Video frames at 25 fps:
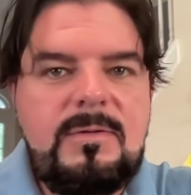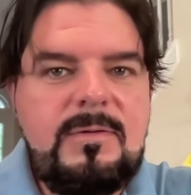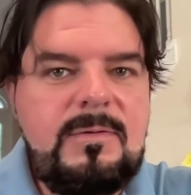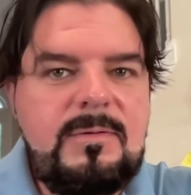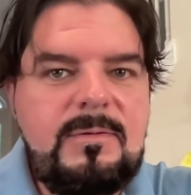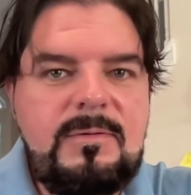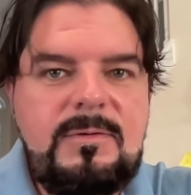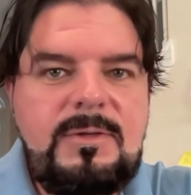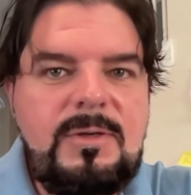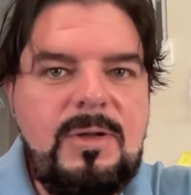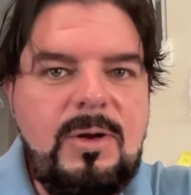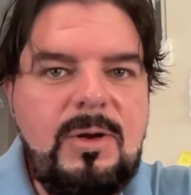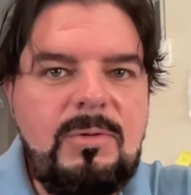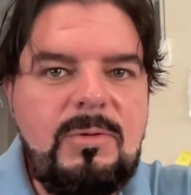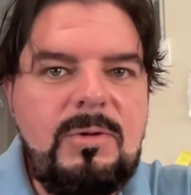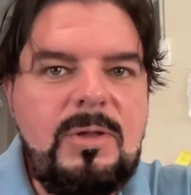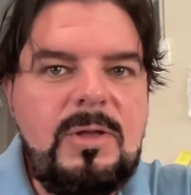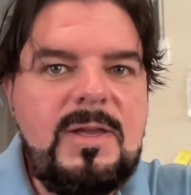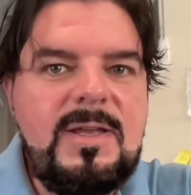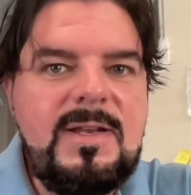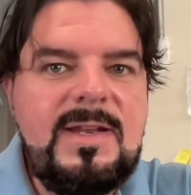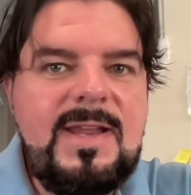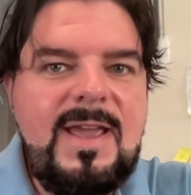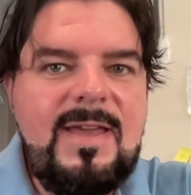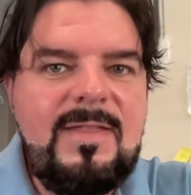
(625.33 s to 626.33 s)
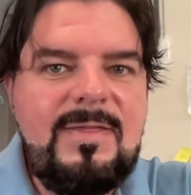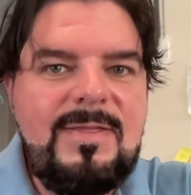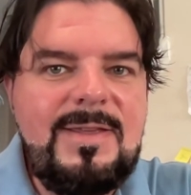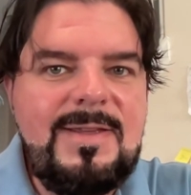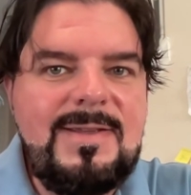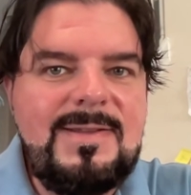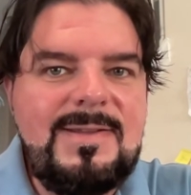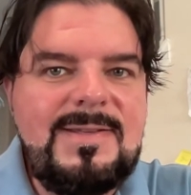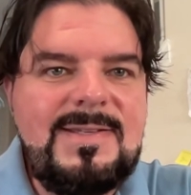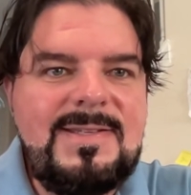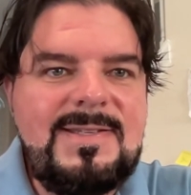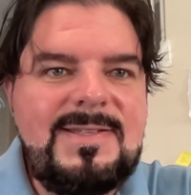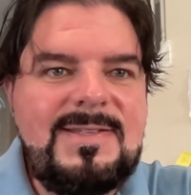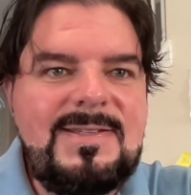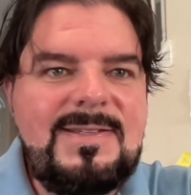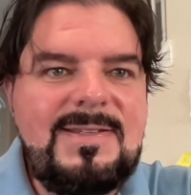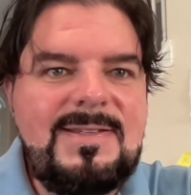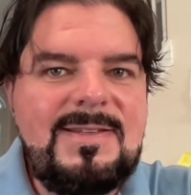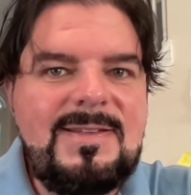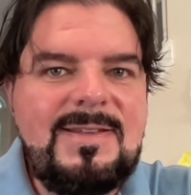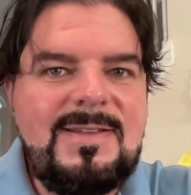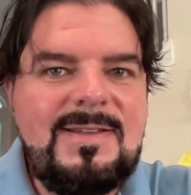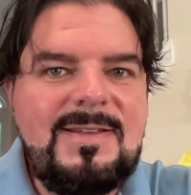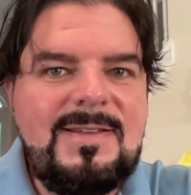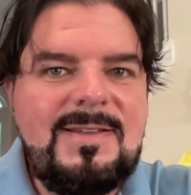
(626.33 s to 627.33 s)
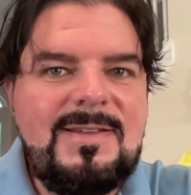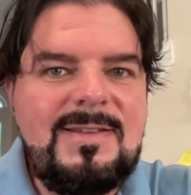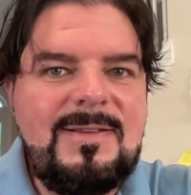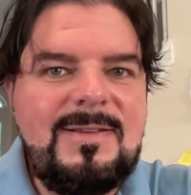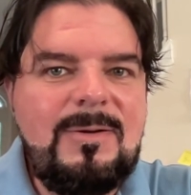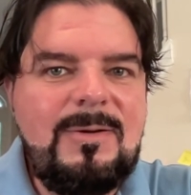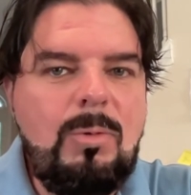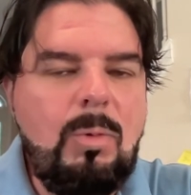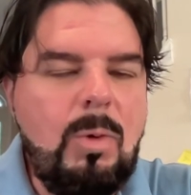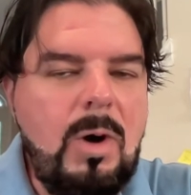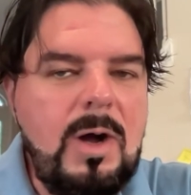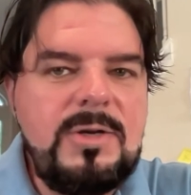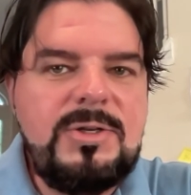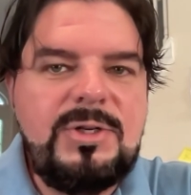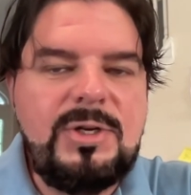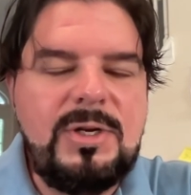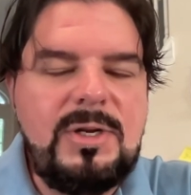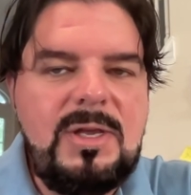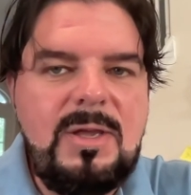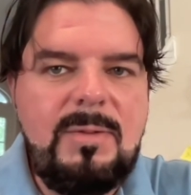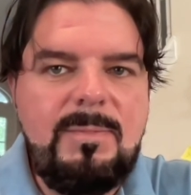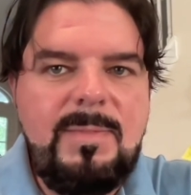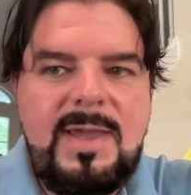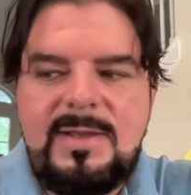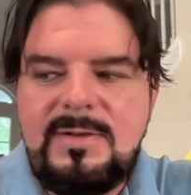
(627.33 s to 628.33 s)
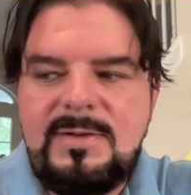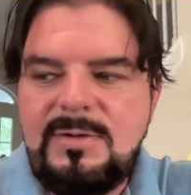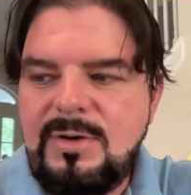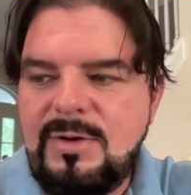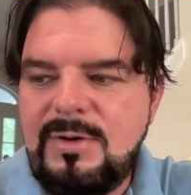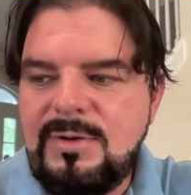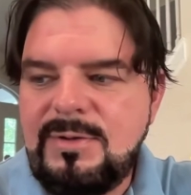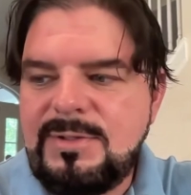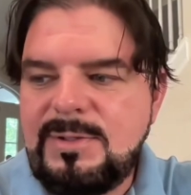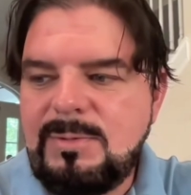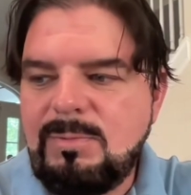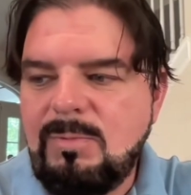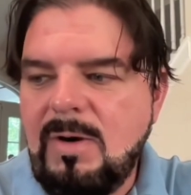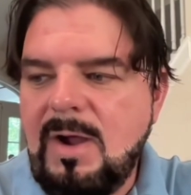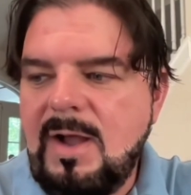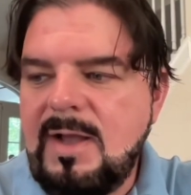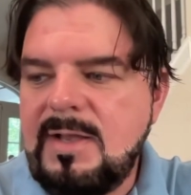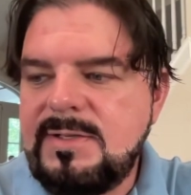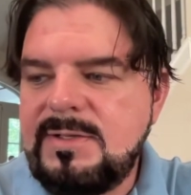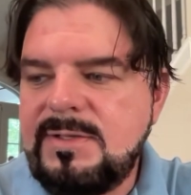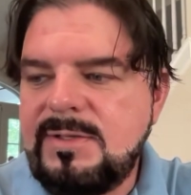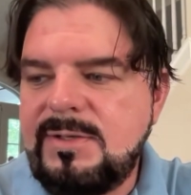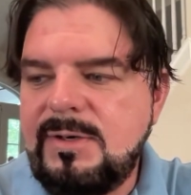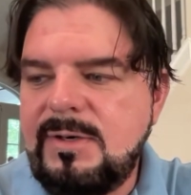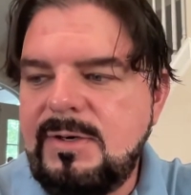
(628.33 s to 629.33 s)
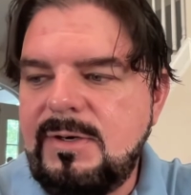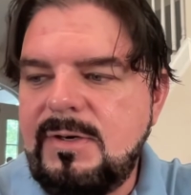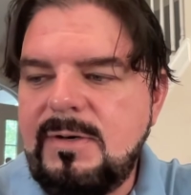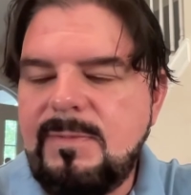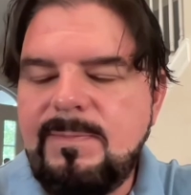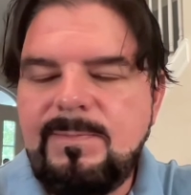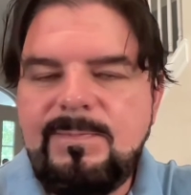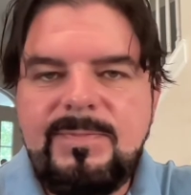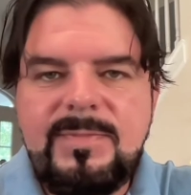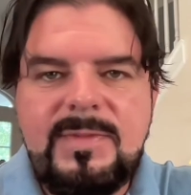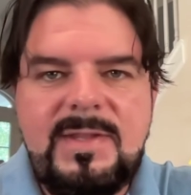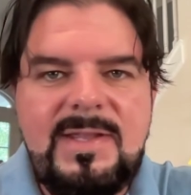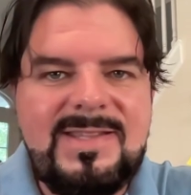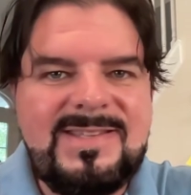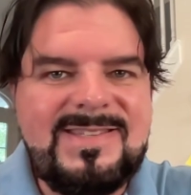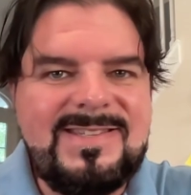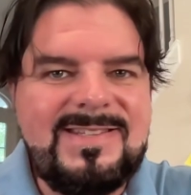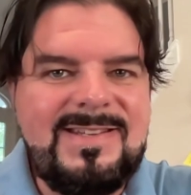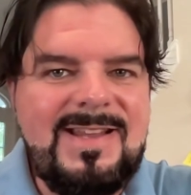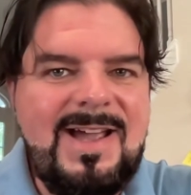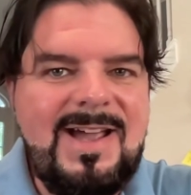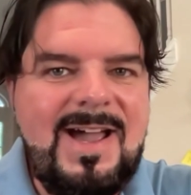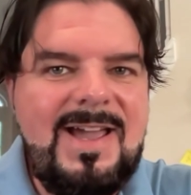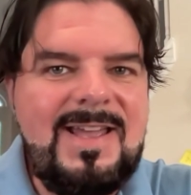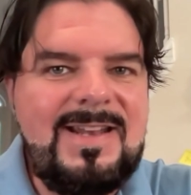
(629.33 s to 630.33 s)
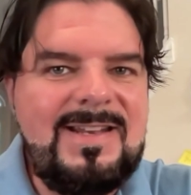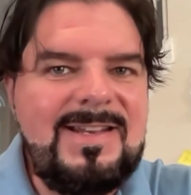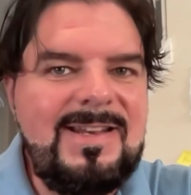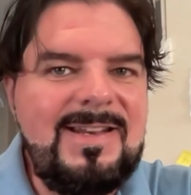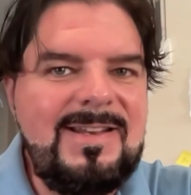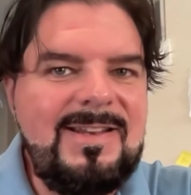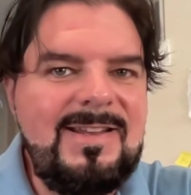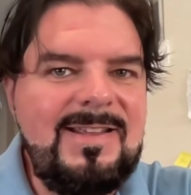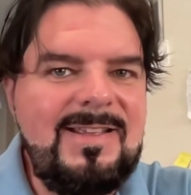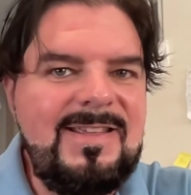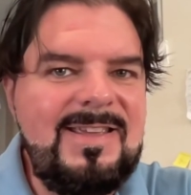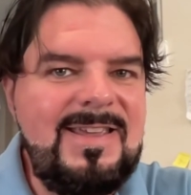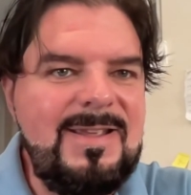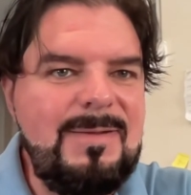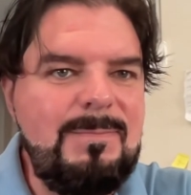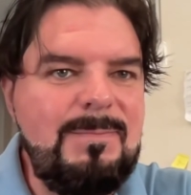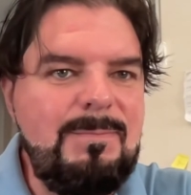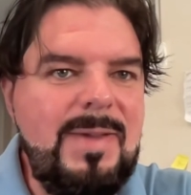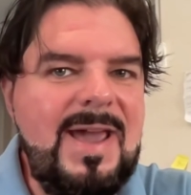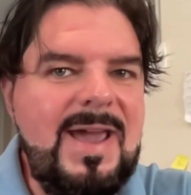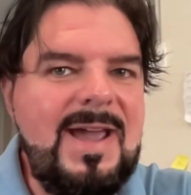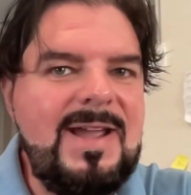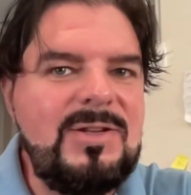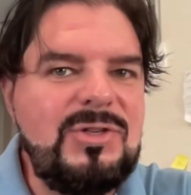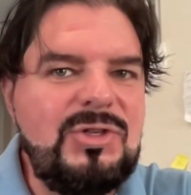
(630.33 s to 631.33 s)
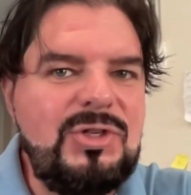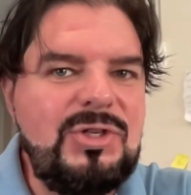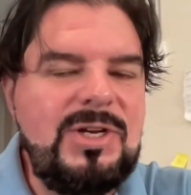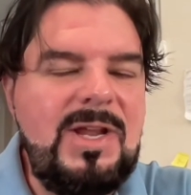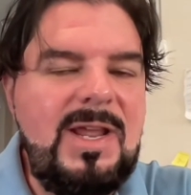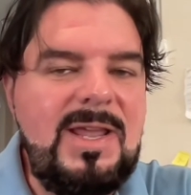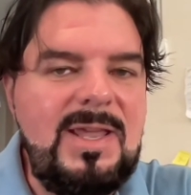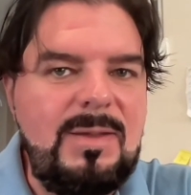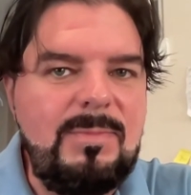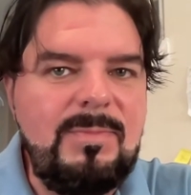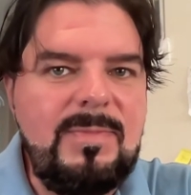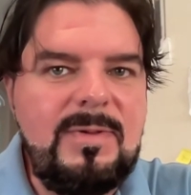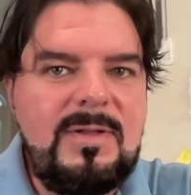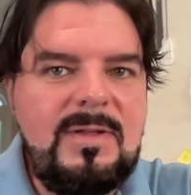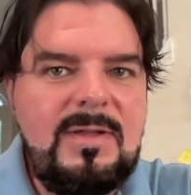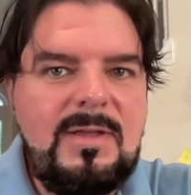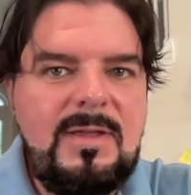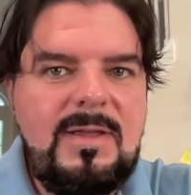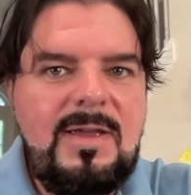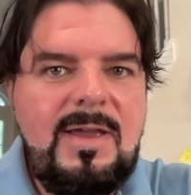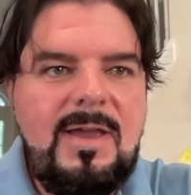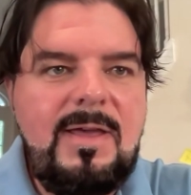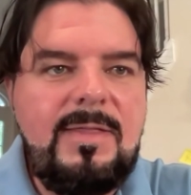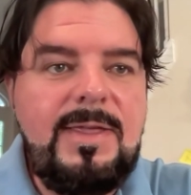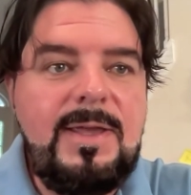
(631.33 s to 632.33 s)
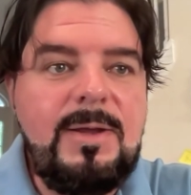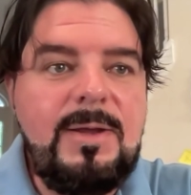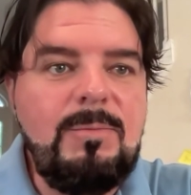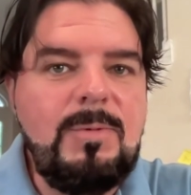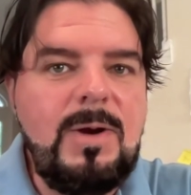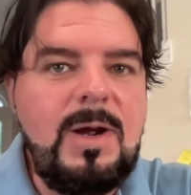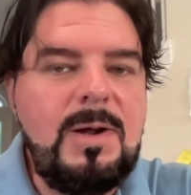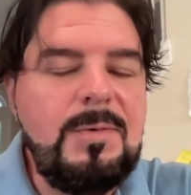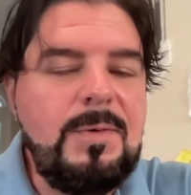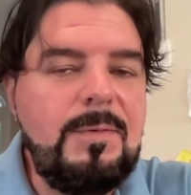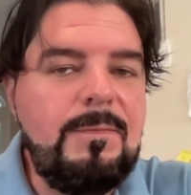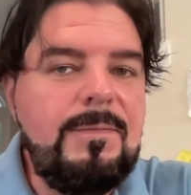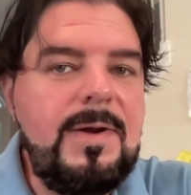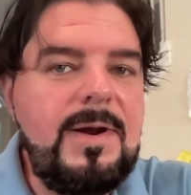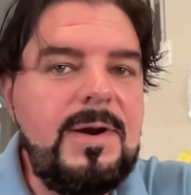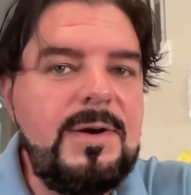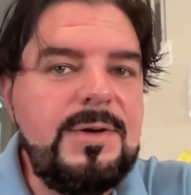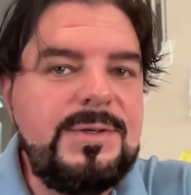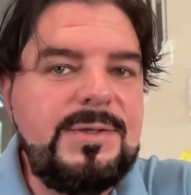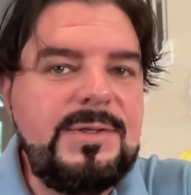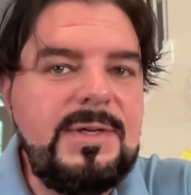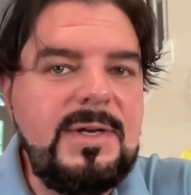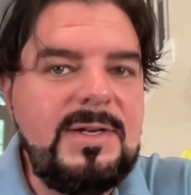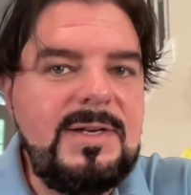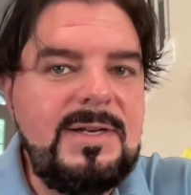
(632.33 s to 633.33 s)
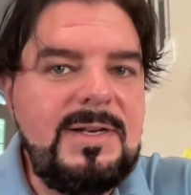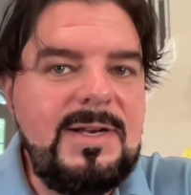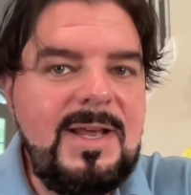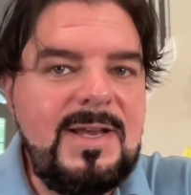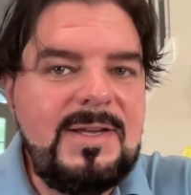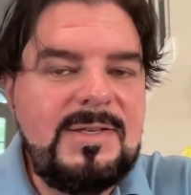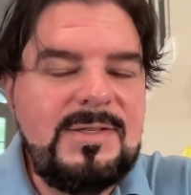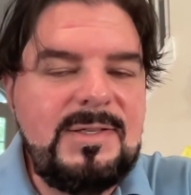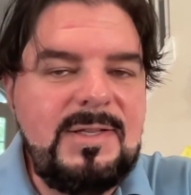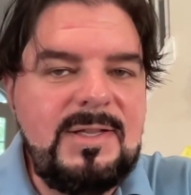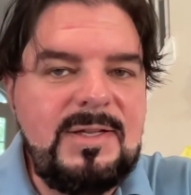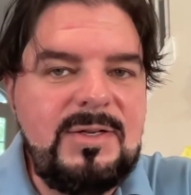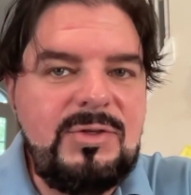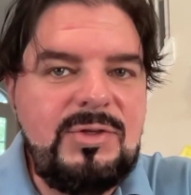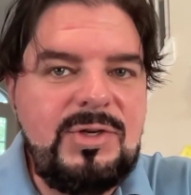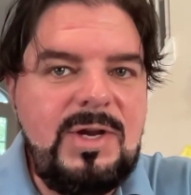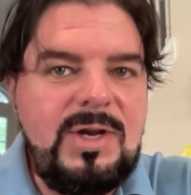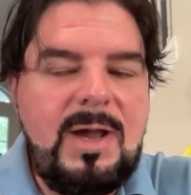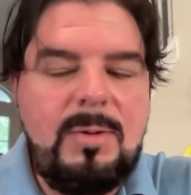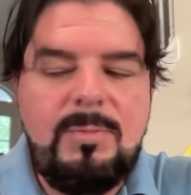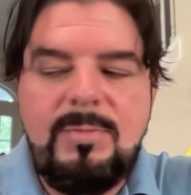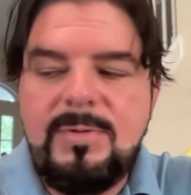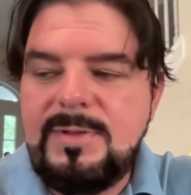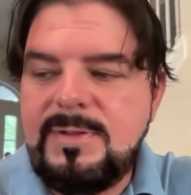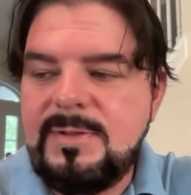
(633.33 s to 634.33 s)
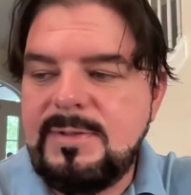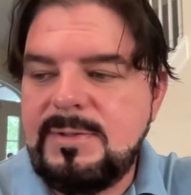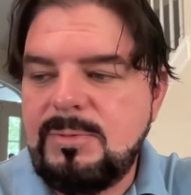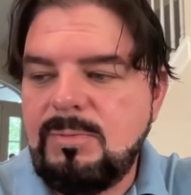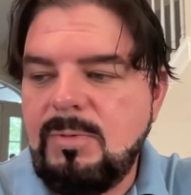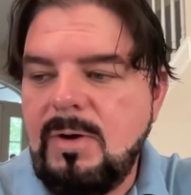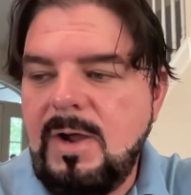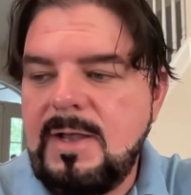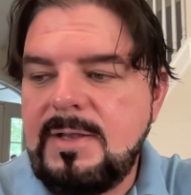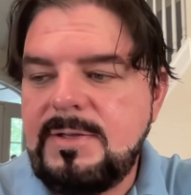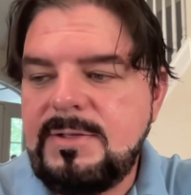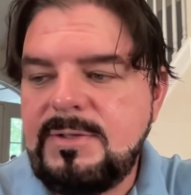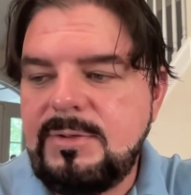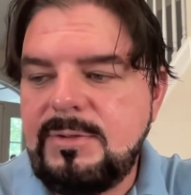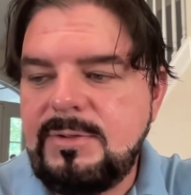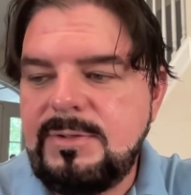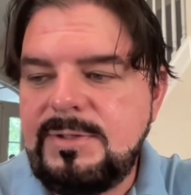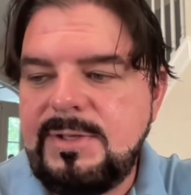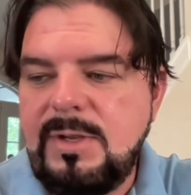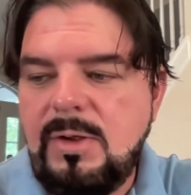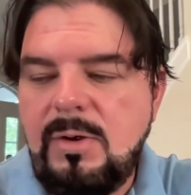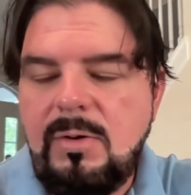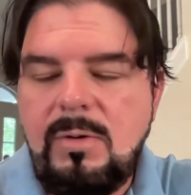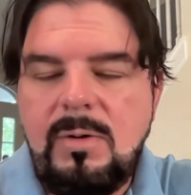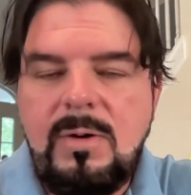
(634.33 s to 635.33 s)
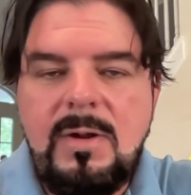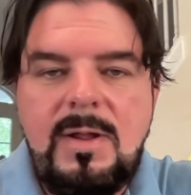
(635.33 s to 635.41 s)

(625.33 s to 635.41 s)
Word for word: you know, looking at this Washington Commanders roster, it's not in bad shape. I think Ron Rivera has done an excellent job with this roster. So,